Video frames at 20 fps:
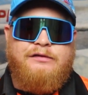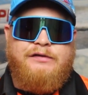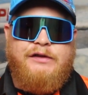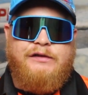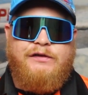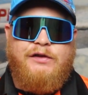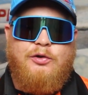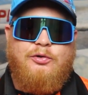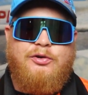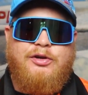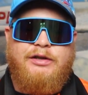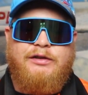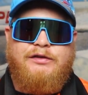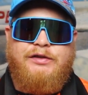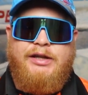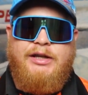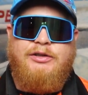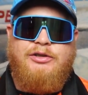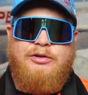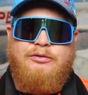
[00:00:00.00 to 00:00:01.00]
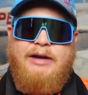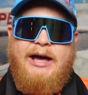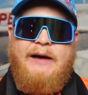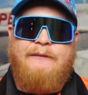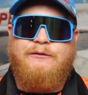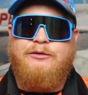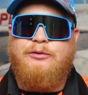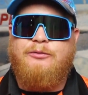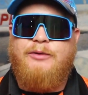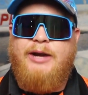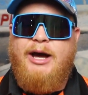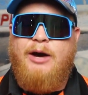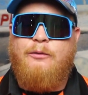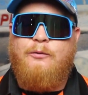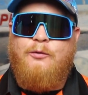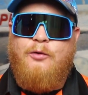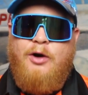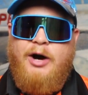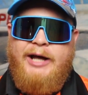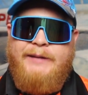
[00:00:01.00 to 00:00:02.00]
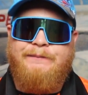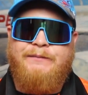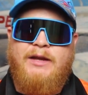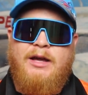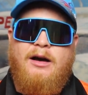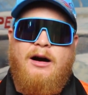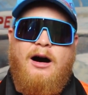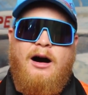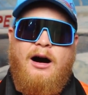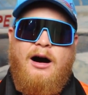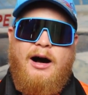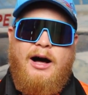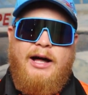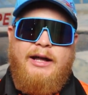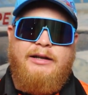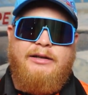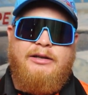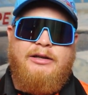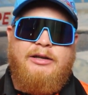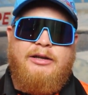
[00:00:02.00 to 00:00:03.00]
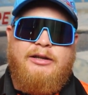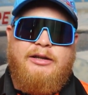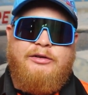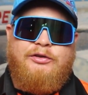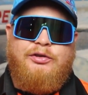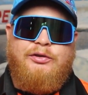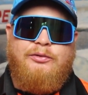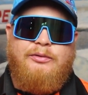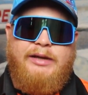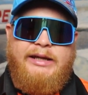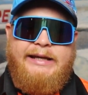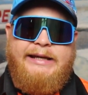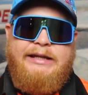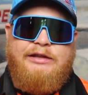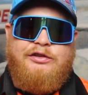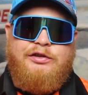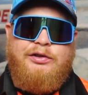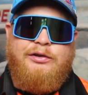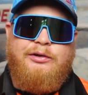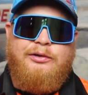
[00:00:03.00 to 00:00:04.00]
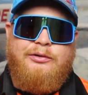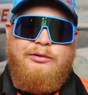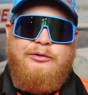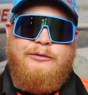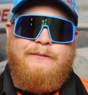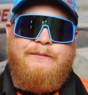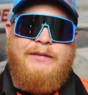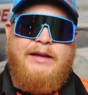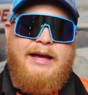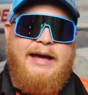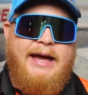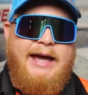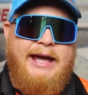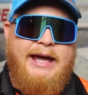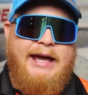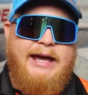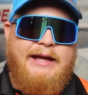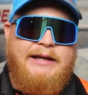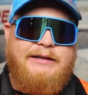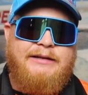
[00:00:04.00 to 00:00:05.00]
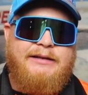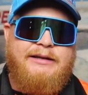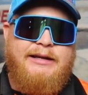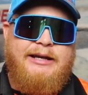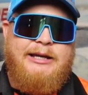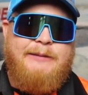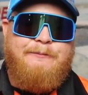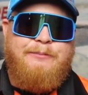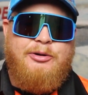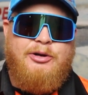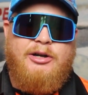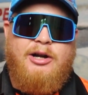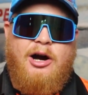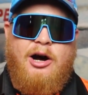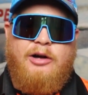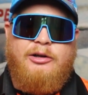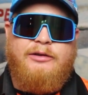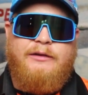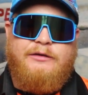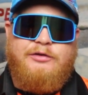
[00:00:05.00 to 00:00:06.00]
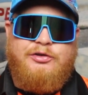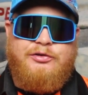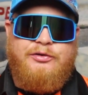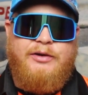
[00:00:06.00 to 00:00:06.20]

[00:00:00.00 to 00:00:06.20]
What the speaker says: Zizzo continued after round one on to E2, and he put on the